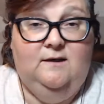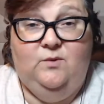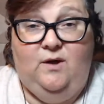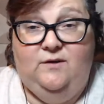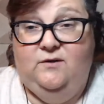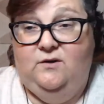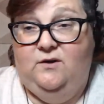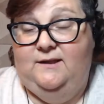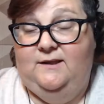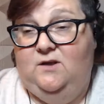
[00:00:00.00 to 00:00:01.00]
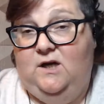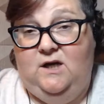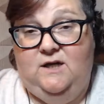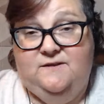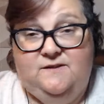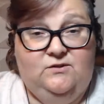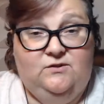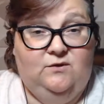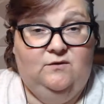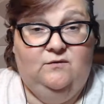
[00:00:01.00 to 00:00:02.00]
brother in law,
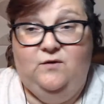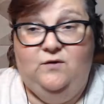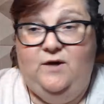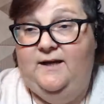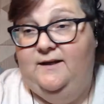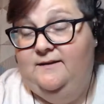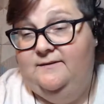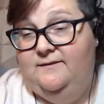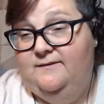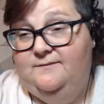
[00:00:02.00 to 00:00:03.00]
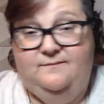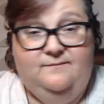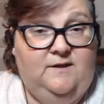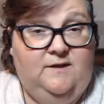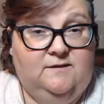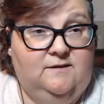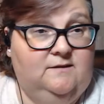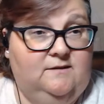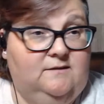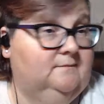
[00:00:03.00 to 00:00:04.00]
sister, friend,
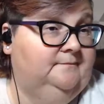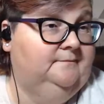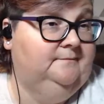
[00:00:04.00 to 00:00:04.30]
cousin,